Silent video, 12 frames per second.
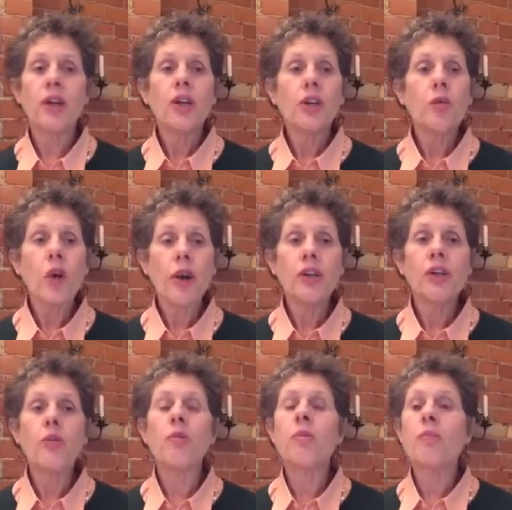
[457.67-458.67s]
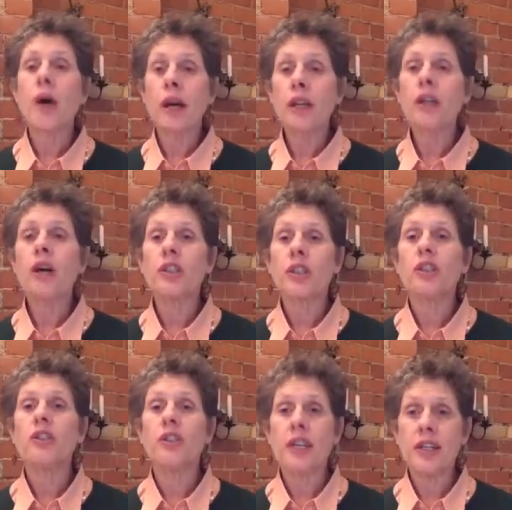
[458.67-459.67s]
You want to go to a biological
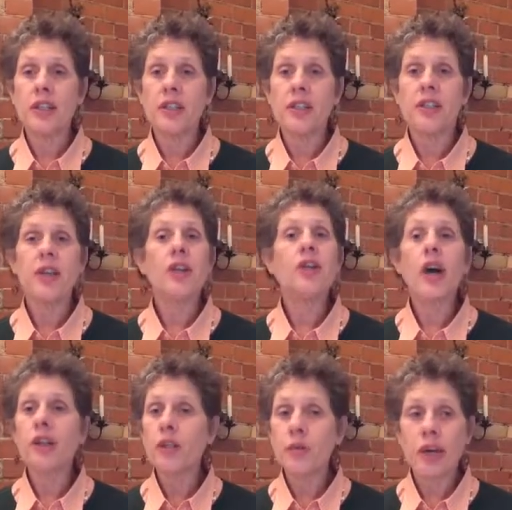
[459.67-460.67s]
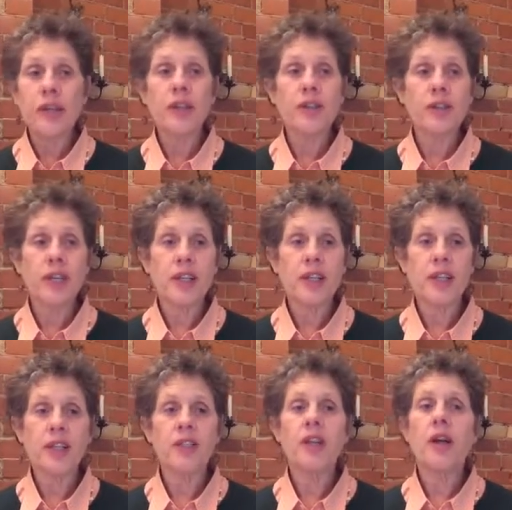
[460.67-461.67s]
dentist, not your regular
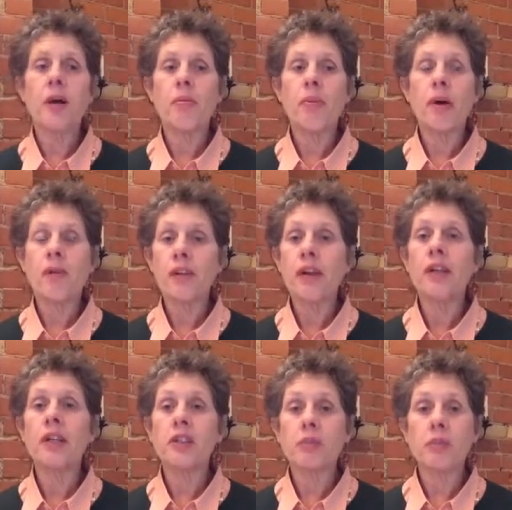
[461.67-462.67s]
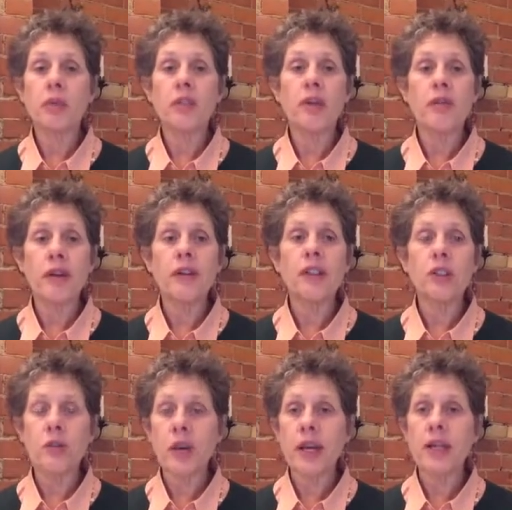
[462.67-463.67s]
dentist, a very
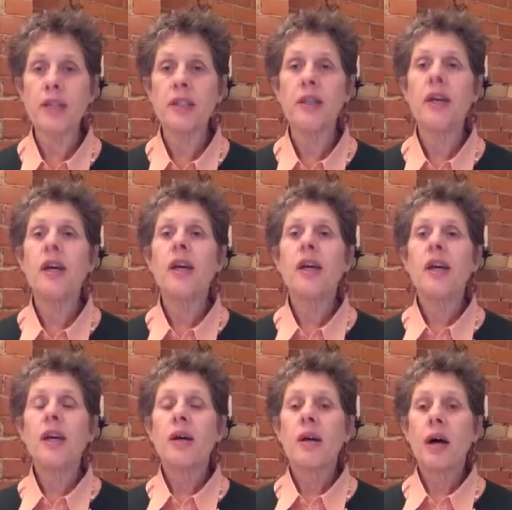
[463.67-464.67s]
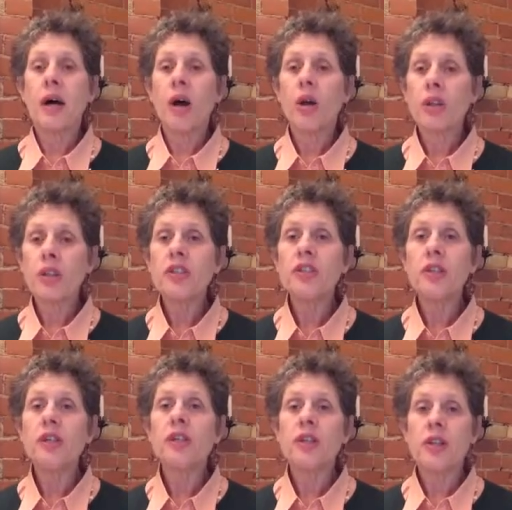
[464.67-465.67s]
trained
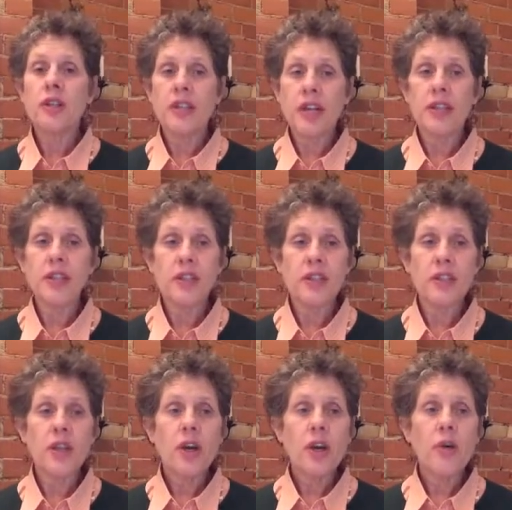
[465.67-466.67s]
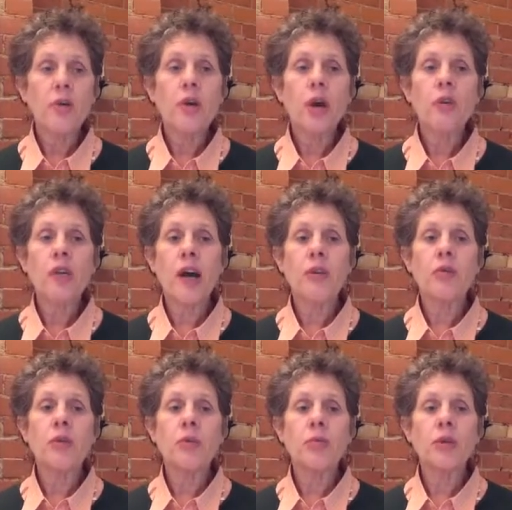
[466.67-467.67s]
holistic dentist who knows how to
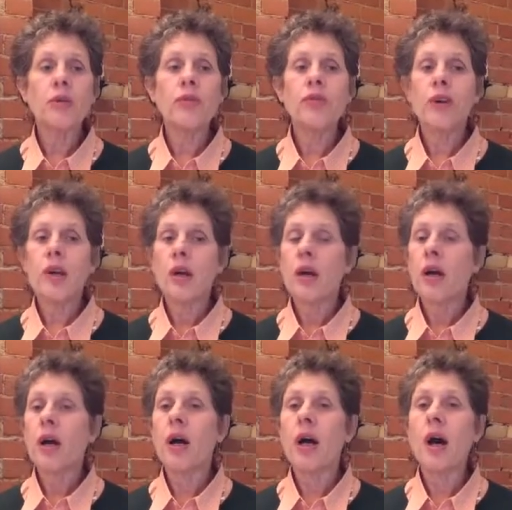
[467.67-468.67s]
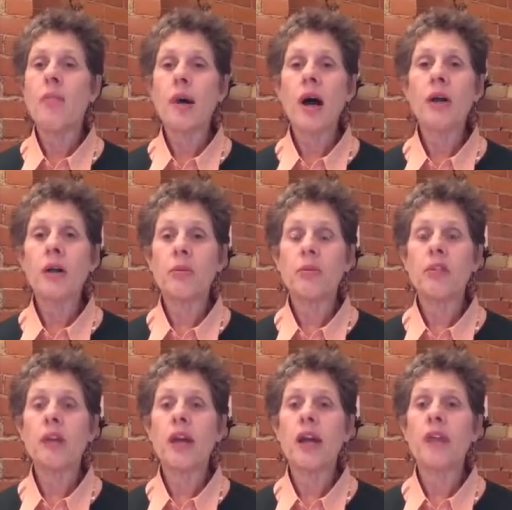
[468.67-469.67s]
remove amalgams
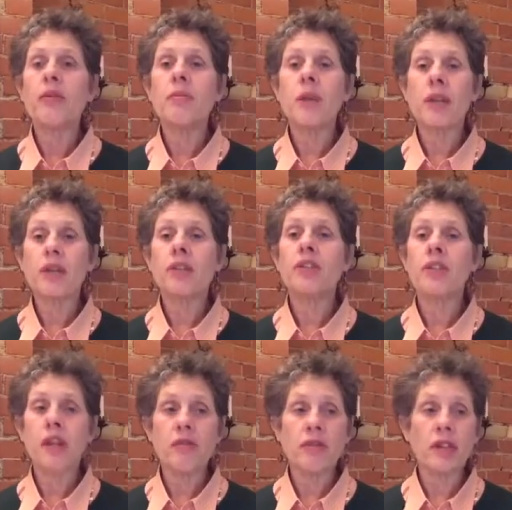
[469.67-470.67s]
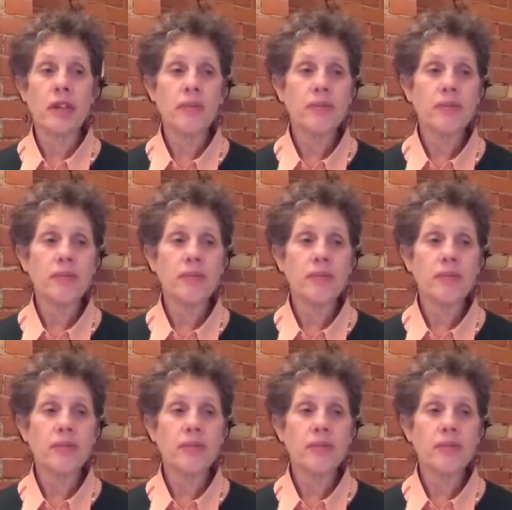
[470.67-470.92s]
and heavy metals safely.